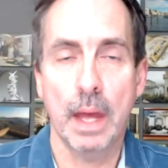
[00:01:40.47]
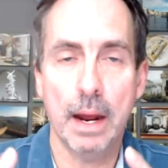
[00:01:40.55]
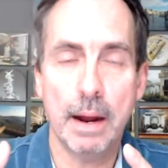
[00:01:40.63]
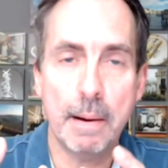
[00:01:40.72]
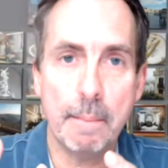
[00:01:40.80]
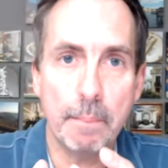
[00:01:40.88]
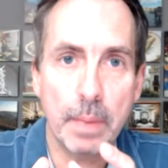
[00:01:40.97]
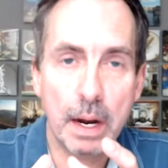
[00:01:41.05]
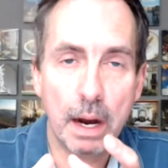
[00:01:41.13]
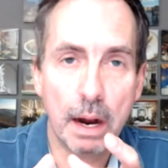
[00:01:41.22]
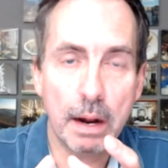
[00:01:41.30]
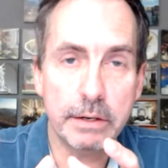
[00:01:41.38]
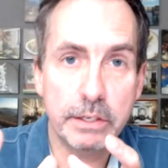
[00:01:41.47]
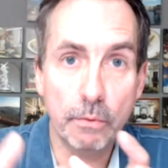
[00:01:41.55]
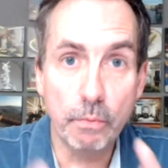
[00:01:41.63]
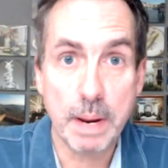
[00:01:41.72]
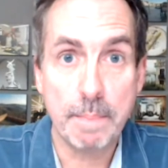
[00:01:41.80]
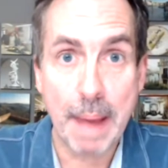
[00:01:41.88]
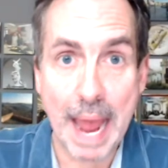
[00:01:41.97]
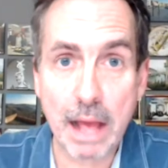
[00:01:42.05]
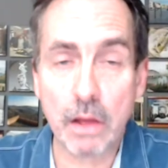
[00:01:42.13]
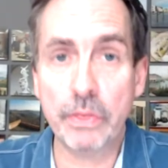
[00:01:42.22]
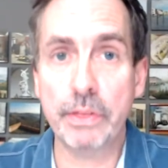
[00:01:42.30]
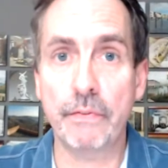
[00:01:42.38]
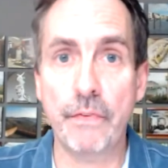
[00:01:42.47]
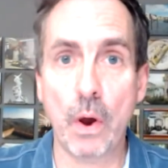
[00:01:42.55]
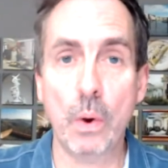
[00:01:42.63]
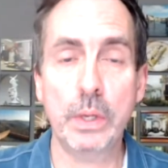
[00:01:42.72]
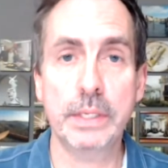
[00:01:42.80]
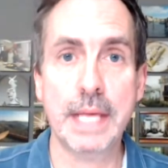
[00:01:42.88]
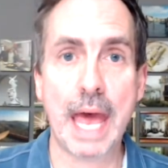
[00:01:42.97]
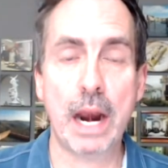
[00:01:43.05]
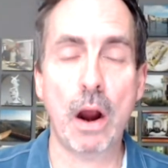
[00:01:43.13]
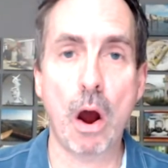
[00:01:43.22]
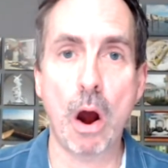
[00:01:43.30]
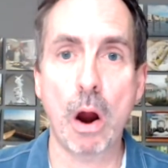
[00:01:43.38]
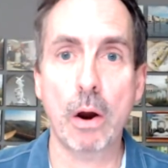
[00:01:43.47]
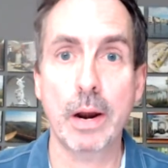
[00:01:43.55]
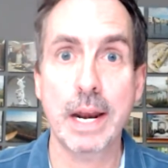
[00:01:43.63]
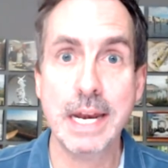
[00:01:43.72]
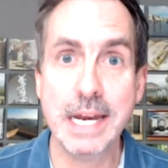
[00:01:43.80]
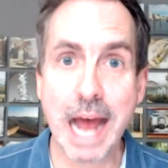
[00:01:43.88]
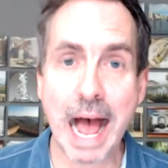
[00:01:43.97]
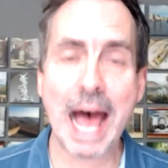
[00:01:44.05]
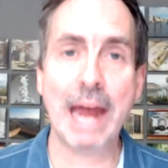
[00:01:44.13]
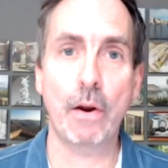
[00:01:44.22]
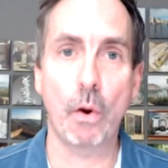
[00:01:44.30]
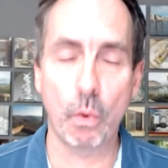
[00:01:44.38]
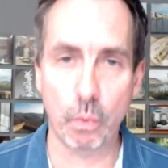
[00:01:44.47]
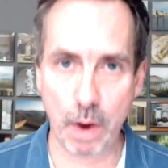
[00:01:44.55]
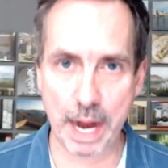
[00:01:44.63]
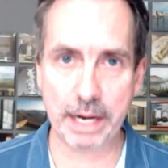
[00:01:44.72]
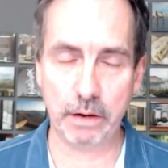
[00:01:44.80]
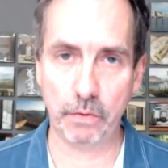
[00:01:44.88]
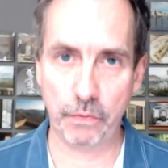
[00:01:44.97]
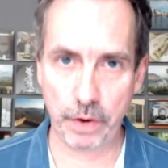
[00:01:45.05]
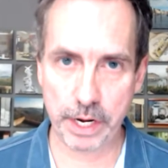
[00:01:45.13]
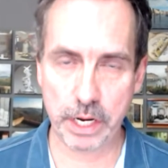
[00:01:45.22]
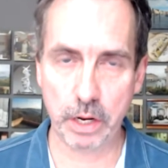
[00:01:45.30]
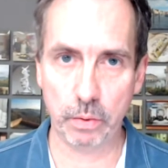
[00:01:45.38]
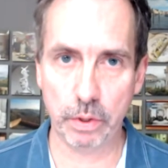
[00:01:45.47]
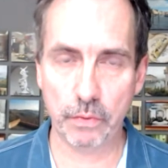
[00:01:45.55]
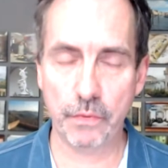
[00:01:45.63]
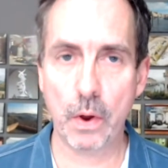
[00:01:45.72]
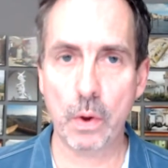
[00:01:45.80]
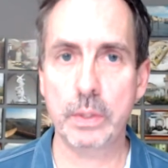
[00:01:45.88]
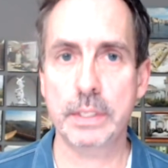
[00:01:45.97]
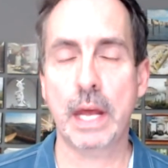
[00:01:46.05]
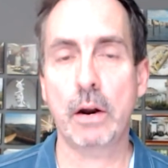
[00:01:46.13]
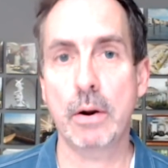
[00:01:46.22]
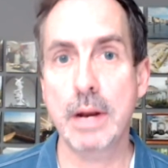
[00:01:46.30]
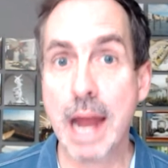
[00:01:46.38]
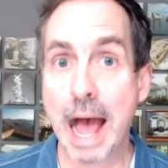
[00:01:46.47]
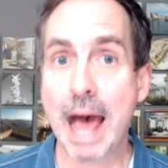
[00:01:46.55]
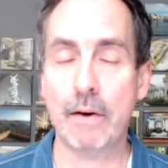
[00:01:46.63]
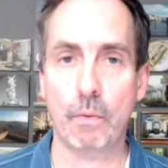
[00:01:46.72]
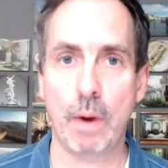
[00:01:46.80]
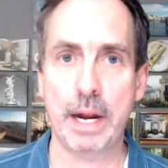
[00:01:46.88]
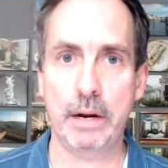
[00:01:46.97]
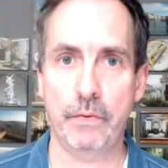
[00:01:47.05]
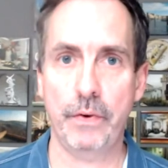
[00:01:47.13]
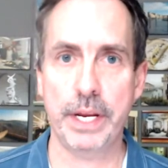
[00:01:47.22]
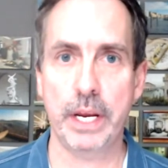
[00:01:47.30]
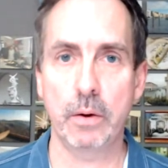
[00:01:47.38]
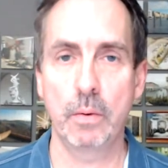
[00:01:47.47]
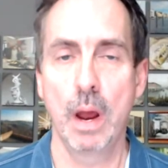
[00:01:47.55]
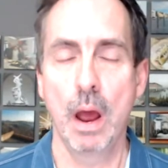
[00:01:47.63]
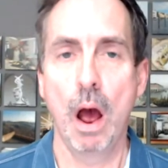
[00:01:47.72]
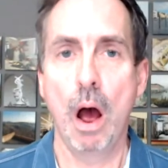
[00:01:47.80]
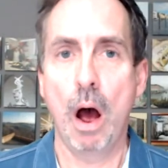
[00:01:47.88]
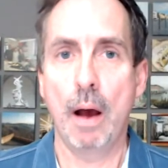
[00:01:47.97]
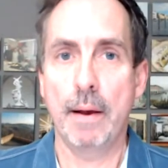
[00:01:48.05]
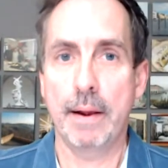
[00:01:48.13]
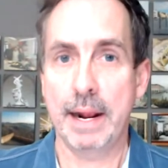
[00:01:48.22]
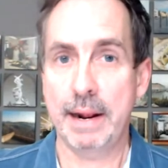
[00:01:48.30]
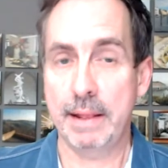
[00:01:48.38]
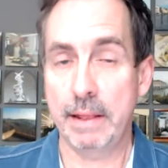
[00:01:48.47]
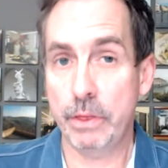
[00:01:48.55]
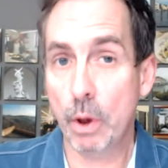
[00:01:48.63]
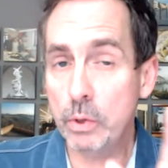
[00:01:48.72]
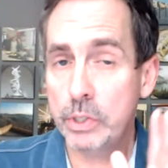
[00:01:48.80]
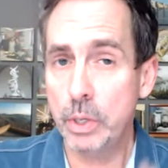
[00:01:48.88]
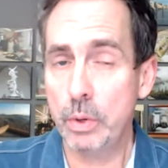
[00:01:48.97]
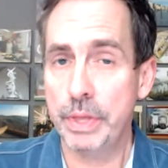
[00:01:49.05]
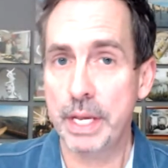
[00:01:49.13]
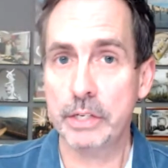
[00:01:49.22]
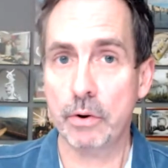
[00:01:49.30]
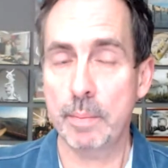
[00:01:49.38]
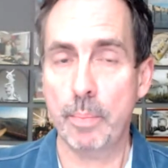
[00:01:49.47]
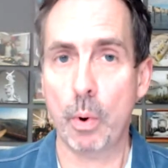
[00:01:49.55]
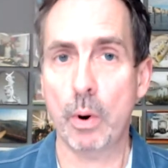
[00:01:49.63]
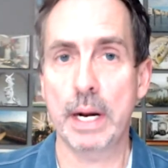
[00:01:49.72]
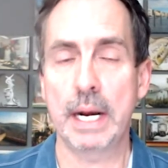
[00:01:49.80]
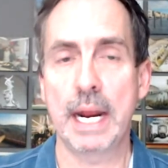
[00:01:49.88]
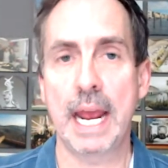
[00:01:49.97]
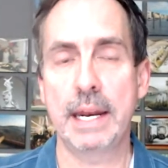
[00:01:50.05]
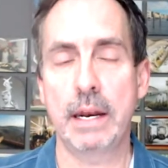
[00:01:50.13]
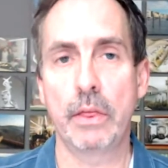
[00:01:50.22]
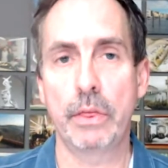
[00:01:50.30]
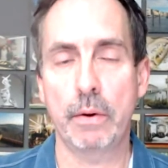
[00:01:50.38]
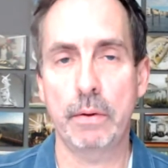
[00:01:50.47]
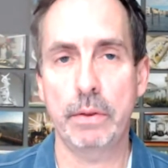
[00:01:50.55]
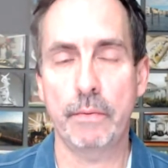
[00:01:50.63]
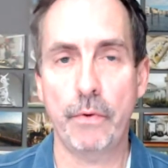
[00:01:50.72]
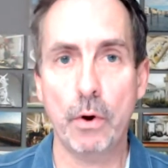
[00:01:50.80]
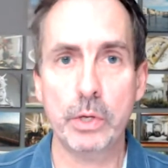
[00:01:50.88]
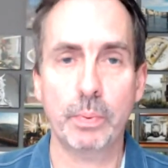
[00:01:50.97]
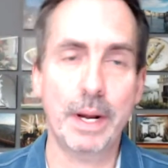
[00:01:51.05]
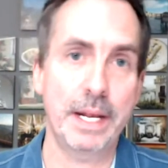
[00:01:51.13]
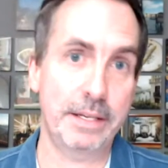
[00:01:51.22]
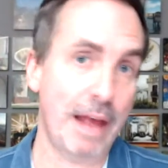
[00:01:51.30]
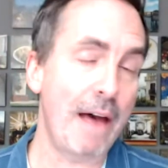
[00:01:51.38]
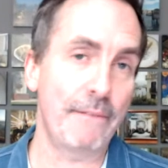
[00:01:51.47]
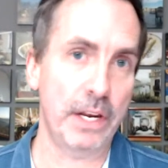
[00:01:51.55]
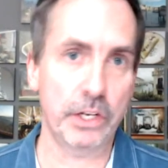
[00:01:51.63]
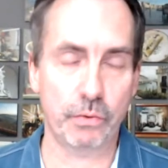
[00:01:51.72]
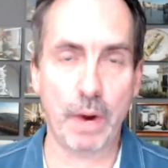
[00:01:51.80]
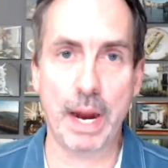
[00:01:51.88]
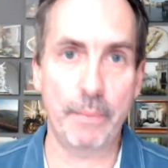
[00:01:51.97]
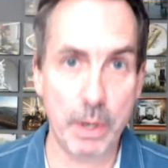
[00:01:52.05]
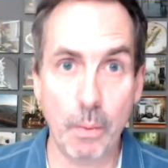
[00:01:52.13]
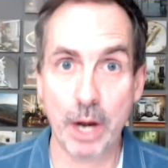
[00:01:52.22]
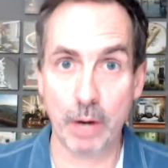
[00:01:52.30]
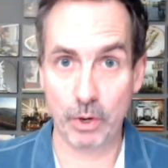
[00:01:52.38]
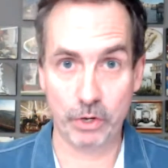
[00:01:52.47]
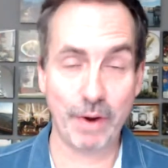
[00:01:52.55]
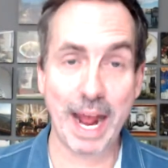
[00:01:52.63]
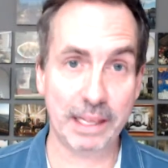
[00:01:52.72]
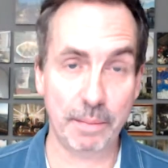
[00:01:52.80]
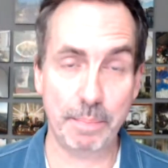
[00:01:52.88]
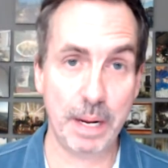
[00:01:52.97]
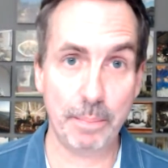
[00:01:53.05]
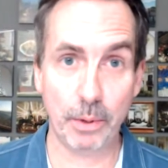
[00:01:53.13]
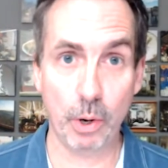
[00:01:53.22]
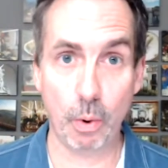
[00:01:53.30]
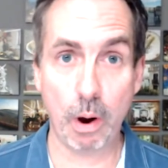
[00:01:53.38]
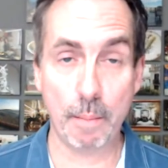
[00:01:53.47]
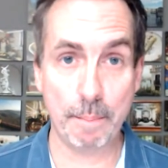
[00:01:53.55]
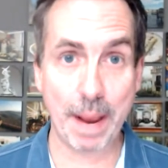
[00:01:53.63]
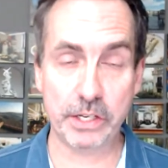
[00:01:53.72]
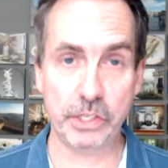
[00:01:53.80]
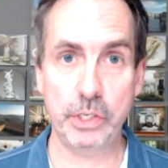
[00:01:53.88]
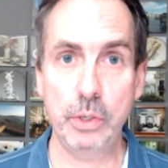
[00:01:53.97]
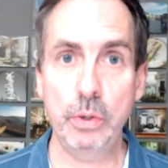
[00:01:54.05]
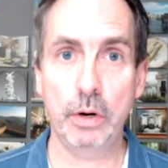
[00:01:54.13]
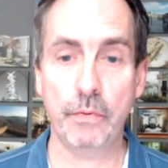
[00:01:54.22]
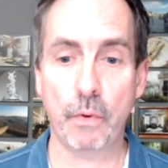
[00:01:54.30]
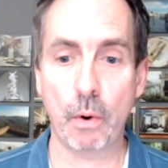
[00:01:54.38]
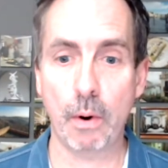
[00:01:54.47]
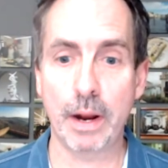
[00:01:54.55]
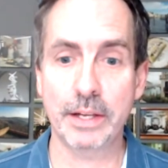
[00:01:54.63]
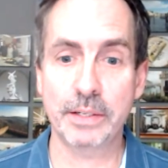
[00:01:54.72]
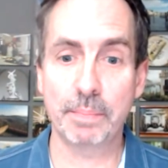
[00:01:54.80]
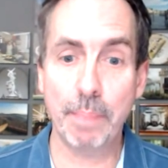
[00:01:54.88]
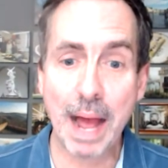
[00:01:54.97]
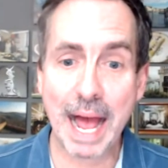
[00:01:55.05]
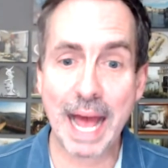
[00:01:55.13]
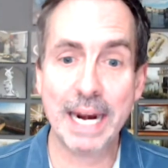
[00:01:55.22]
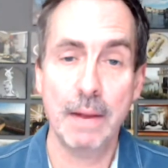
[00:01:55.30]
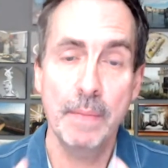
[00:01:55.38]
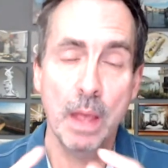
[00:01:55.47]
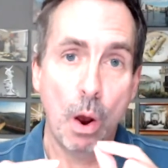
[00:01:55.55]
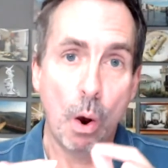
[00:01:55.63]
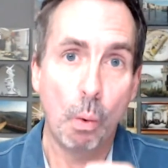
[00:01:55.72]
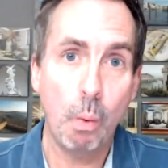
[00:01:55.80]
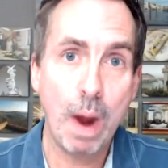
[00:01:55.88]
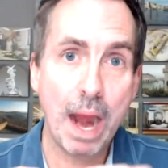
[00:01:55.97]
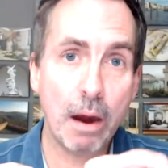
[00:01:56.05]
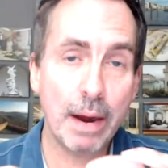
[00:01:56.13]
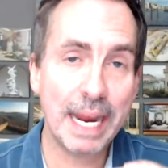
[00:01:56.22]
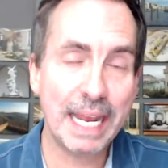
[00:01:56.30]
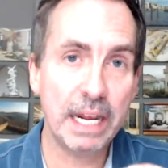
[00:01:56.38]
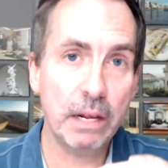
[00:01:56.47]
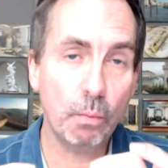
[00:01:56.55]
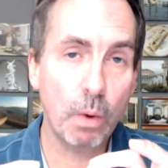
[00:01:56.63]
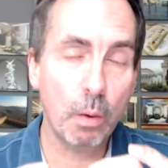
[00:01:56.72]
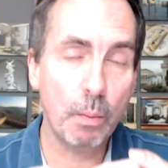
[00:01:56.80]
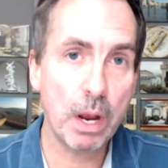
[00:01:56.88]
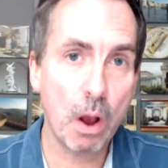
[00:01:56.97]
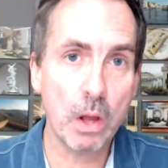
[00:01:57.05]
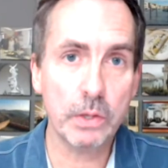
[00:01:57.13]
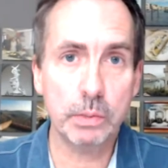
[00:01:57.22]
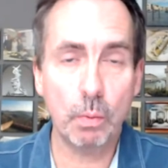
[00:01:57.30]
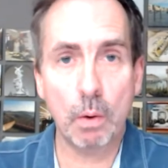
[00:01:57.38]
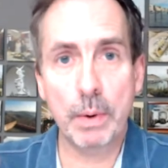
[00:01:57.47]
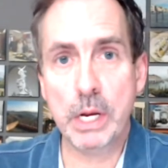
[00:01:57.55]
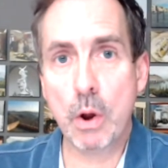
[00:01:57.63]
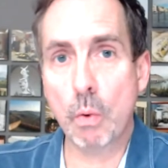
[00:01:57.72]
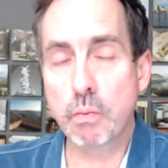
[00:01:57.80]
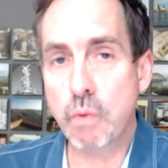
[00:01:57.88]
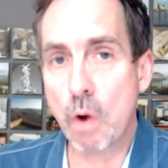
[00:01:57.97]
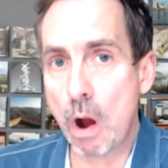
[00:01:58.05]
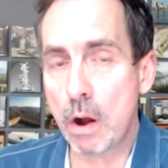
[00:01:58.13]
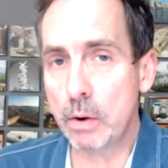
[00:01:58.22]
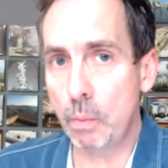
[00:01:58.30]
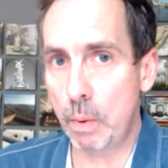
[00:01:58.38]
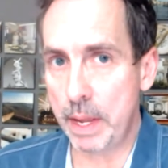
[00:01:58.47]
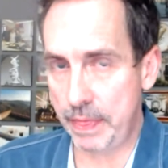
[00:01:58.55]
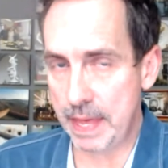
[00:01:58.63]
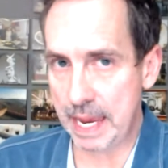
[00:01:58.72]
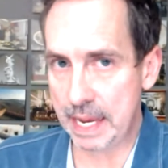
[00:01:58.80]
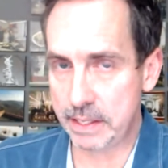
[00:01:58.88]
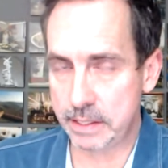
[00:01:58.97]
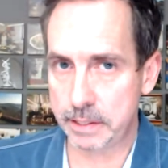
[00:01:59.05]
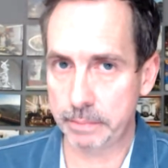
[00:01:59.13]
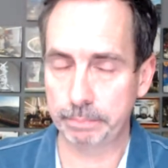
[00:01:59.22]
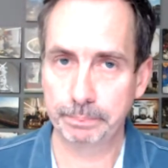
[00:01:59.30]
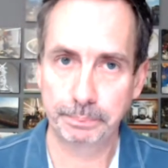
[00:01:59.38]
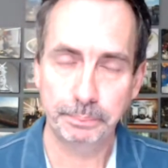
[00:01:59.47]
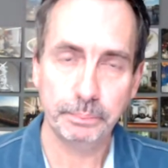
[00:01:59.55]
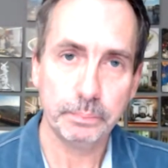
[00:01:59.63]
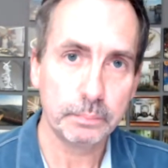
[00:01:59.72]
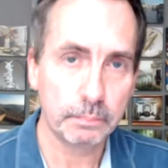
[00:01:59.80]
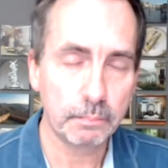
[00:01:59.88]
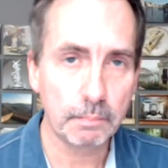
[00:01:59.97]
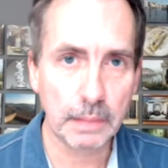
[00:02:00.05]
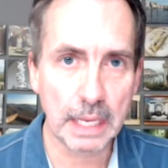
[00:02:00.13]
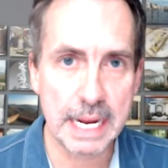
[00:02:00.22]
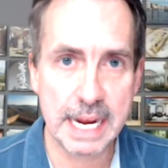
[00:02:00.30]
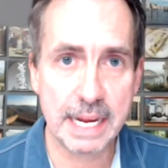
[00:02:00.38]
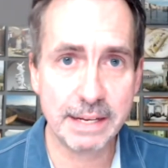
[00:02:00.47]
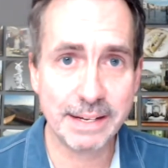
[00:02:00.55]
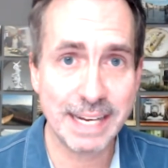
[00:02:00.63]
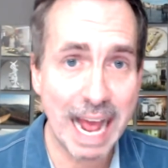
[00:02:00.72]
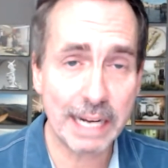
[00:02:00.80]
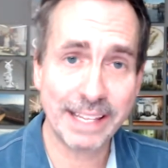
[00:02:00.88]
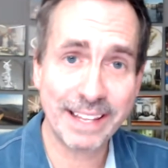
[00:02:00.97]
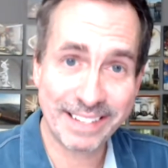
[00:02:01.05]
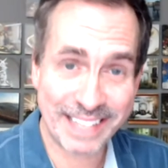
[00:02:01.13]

repel the folks that are not right for you, the folks that are not right for you. Those two things are important. And the first one is obvious, right? We want to attract the people who are best suited for us. But where we go wrong with this is not the